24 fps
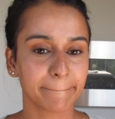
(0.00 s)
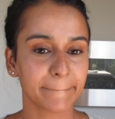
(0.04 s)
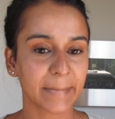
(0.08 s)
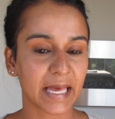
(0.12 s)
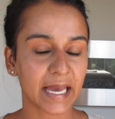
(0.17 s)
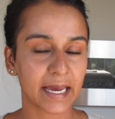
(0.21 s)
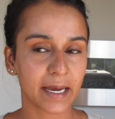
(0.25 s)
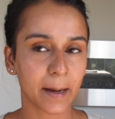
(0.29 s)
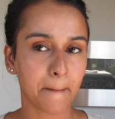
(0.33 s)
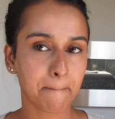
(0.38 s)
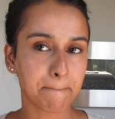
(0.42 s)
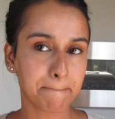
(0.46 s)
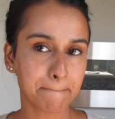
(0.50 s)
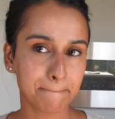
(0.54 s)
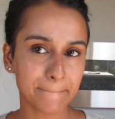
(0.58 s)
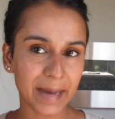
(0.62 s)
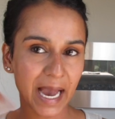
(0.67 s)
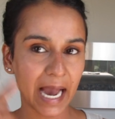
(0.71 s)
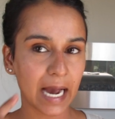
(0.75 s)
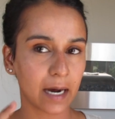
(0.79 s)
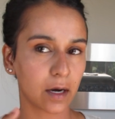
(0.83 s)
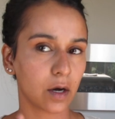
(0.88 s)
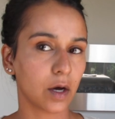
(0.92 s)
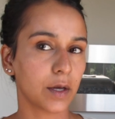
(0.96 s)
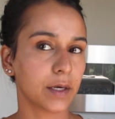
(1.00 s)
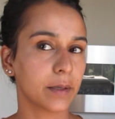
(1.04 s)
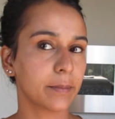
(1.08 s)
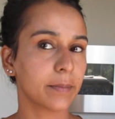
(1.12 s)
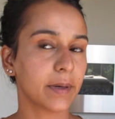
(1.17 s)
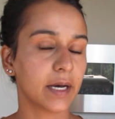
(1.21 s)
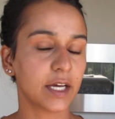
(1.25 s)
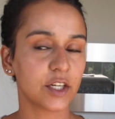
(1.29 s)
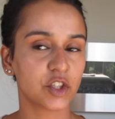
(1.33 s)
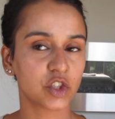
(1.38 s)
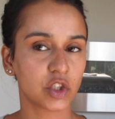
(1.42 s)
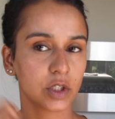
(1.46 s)
like pack on a
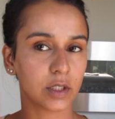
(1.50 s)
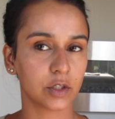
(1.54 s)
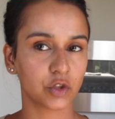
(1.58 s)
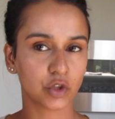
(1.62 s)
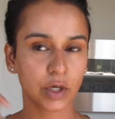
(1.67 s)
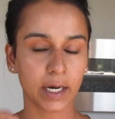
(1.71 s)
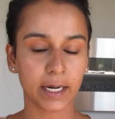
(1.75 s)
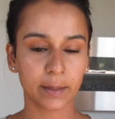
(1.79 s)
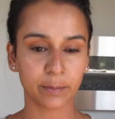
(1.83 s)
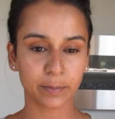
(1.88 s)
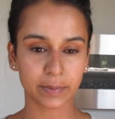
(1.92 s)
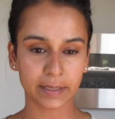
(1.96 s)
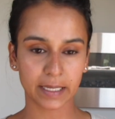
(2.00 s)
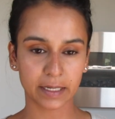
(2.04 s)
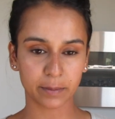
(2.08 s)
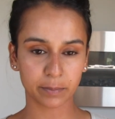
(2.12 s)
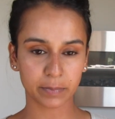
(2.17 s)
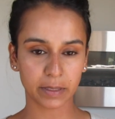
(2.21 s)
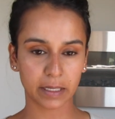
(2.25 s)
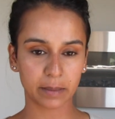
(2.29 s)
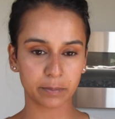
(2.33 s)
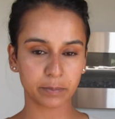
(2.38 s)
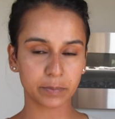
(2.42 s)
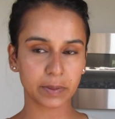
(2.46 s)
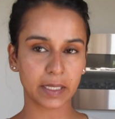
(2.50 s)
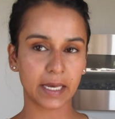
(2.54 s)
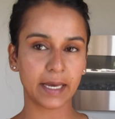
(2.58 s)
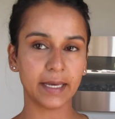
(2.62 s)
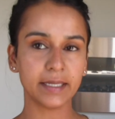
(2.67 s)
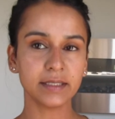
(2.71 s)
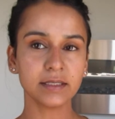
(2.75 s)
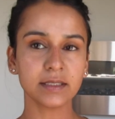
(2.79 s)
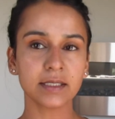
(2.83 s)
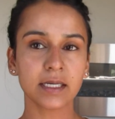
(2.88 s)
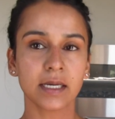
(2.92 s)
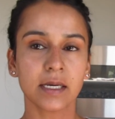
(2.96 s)
bunch and then try and
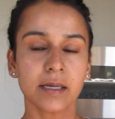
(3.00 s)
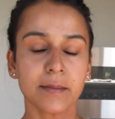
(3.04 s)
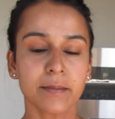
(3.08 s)
blend.